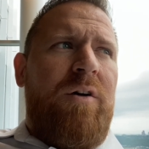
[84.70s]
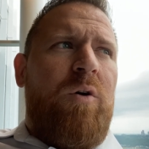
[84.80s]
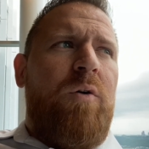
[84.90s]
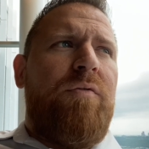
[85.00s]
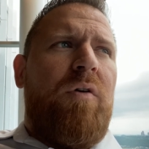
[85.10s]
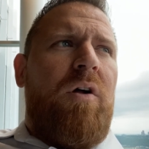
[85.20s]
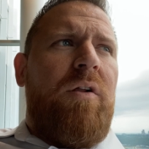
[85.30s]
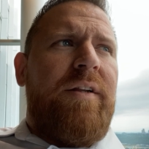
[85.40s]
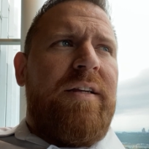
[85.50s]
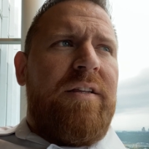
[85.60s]
Overall,
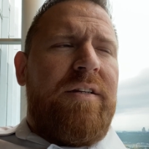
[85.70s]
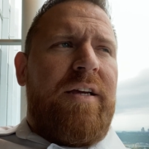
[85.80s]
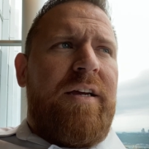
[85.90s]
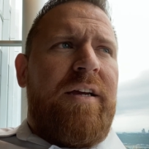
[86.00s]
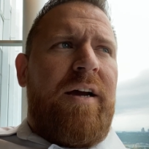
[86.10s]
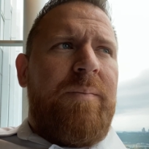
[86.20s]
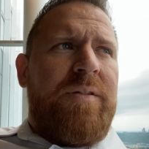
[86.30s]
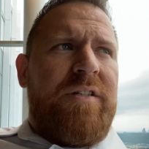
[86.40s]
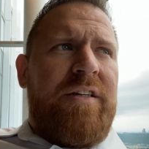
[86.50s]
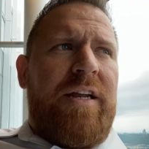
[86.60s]
at the end of the day, I'm
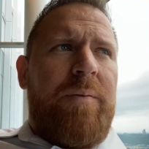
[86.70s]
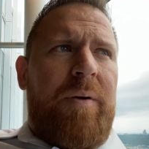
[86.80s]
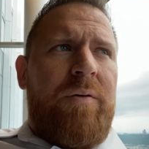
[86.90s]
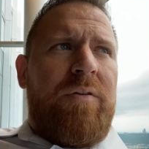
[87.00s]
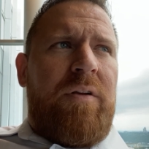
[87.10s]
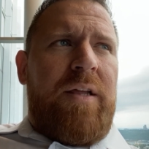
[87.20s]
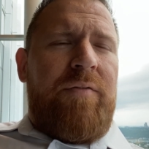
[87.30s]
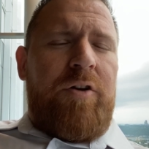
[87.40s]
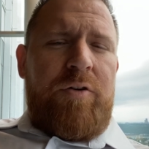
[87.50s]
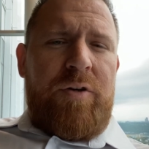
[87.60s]
sitting at about
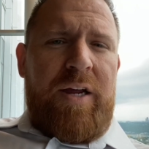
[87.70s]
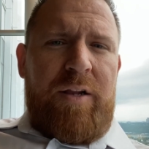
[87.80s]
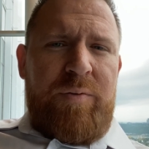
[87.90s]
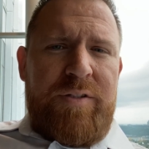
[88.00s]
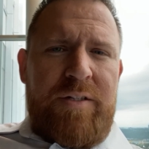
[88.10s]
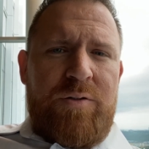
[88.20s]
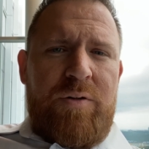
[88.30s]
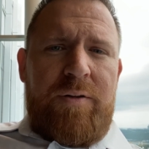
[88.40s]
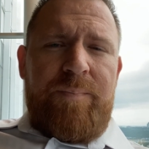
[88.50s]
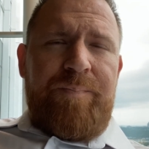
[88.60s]
1,100 calories
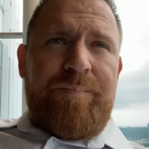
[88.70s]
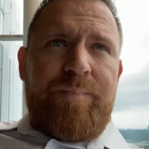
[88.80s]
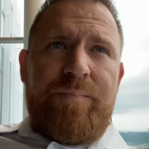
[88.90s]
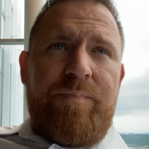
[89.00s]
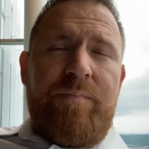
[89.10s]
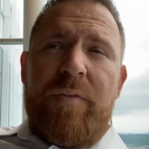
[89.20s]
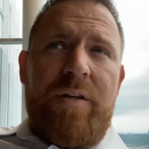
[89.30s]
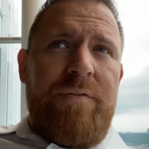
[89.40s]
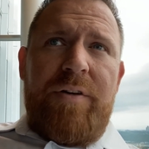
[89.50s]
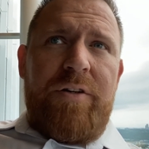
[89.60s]
yesterday.
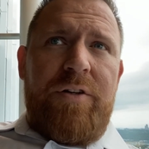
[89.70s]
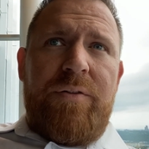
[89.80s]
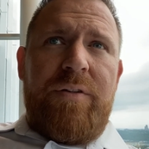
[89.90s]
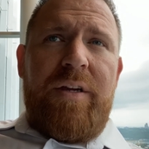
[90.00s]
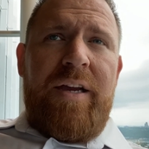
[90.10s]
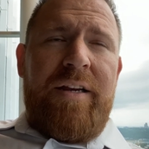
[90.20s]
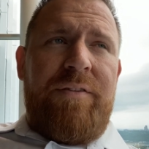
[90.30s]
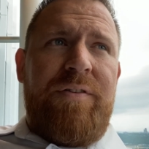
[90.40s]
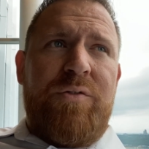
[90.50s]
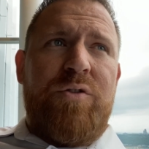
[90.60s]
Very good. And I
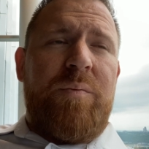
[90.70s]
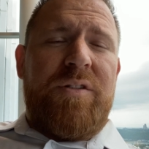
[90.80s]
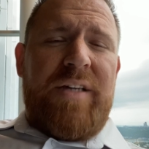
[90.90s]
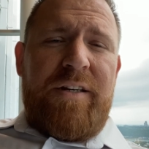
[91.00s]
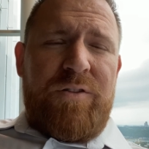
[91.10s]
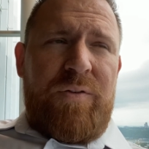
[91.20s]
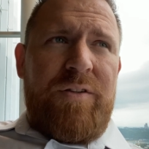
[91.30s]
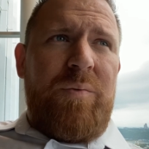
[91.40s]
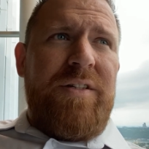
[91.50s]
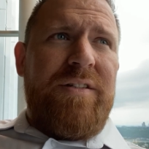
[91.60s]
feel super satisfied.
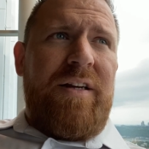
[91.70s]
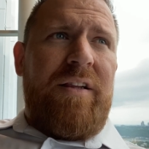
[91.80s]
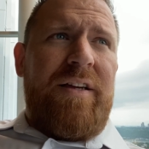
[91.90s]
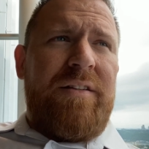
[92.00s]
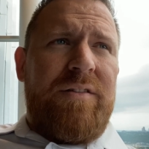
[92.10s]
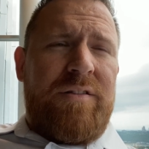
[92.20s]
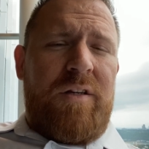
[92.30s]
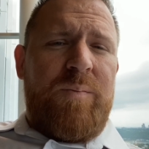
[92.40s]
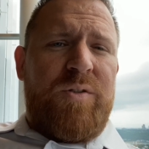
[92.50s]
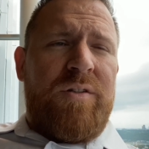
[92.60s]
The reason I like the
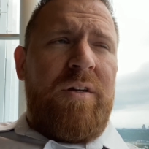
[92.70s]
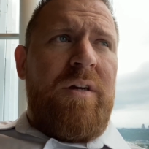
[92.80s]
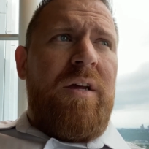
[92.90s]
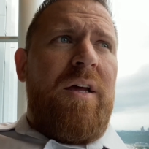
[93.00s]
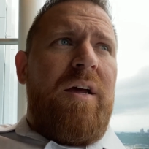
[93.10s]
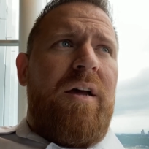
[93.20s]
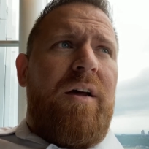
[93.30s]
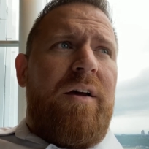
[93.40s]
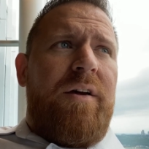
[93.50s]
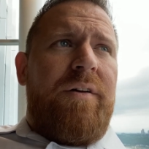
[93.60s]
subs,
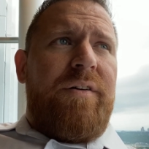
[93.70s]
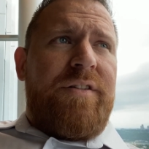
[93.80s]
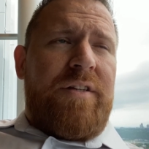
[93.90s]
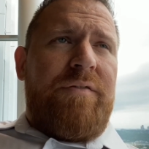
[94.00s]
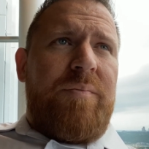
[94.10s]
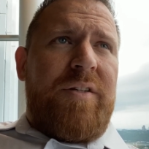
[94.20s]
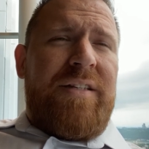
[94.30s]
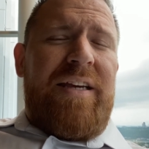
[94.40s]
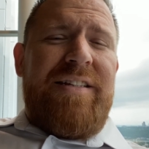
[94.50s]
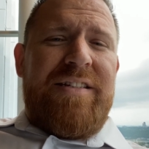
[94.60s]
aside from the
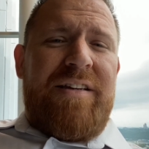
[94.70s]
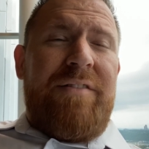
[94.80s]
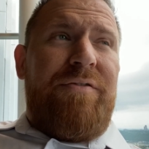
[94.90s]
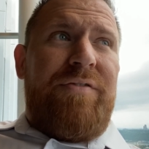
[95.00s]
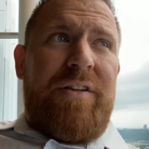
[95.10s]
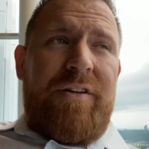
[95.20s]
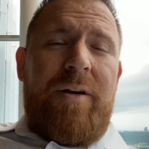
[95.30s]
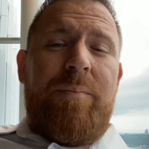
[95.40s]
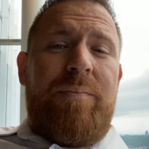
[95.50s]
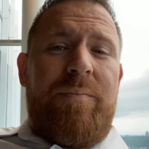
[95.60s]
taste, is I fill it
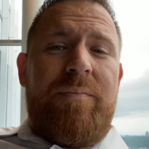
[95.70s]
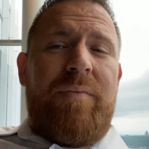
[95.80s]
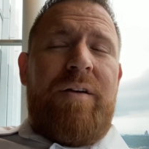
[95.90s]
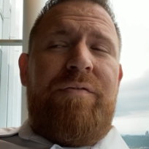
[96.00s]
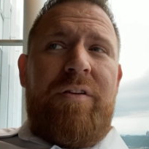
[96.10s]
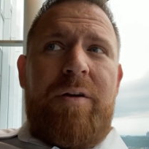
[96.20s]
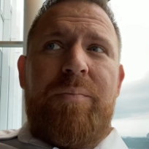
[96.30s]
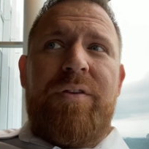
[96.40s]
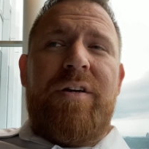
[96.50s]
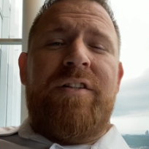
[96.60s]
up. I fill it up
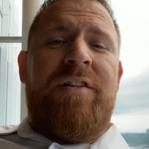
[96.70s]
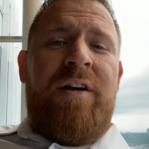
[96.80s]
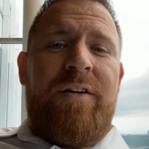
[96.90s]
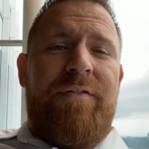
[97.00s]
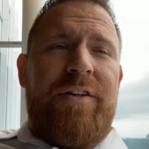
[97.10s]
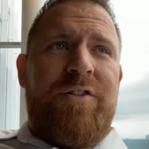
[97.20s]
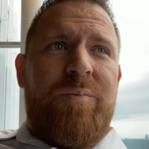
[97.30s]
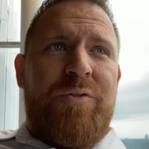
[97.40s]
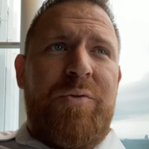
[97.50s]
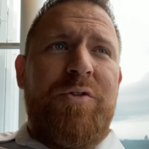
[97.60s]
with a ton of
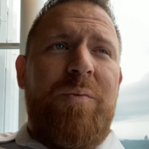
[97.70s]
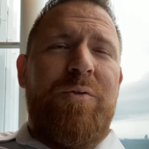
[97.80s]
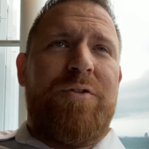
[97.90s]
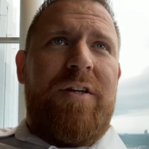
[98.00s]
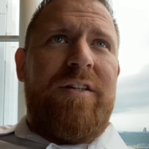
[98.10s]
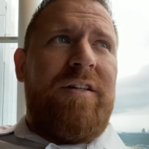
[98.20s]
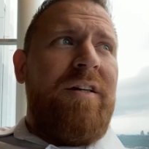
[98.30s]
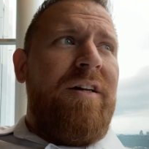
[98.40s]
vegetables. So it's almost like